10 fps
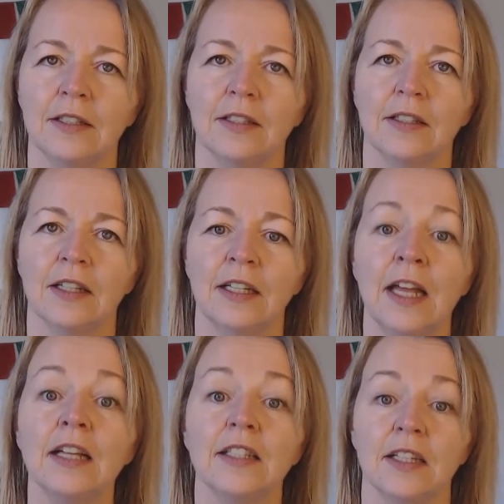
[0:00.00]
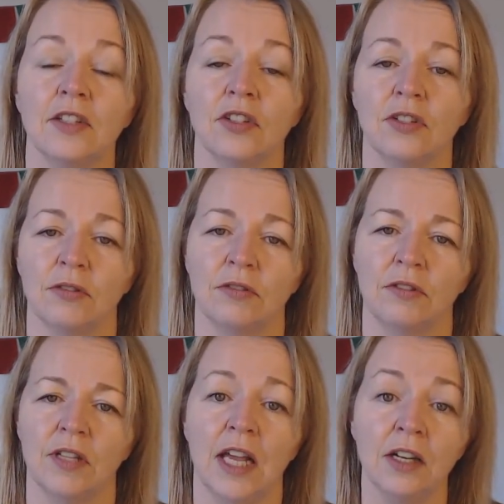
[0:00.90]
connecting to
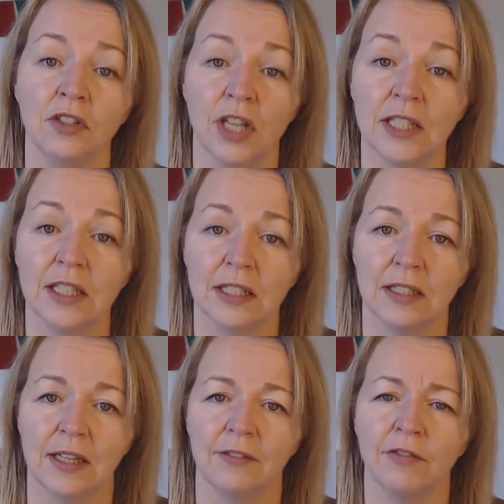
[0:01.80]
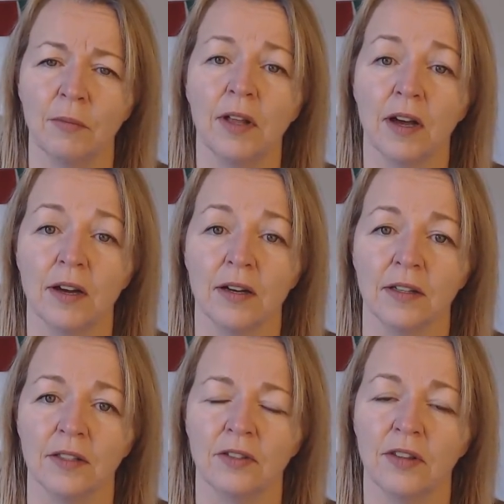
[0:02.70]
children energetically from the
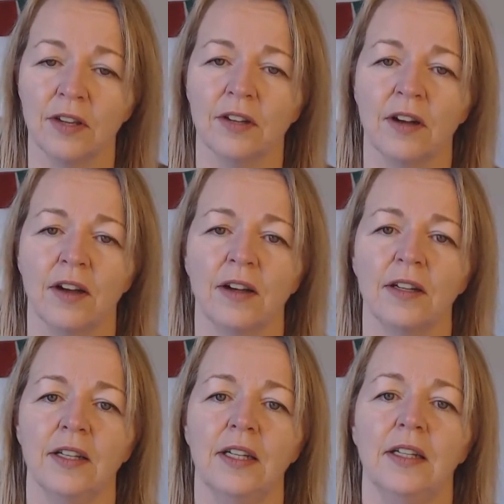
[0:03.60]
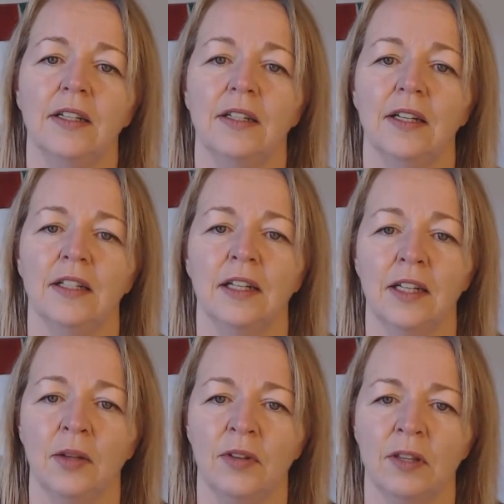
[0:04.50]
heart to their heart and
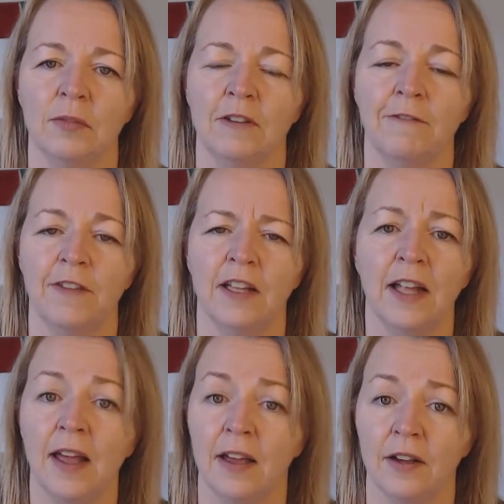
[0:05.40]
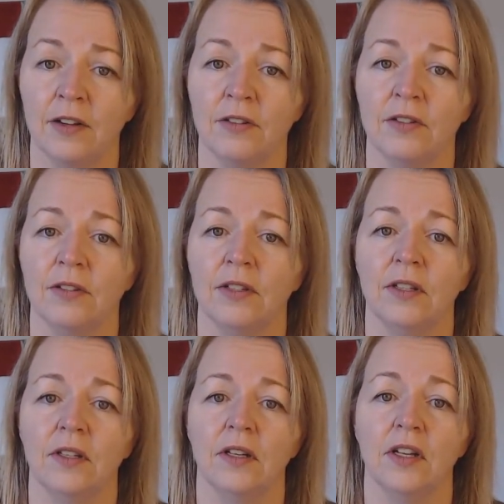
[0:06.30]
allowing them to feel heard
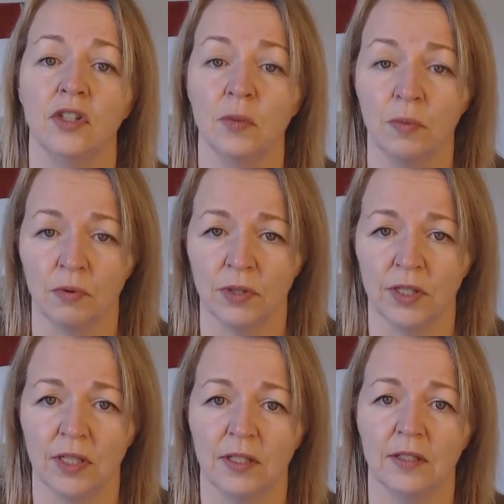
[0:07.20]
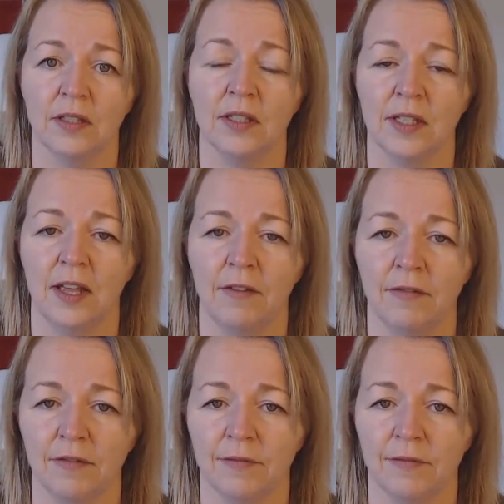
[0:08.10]
and supported and safe.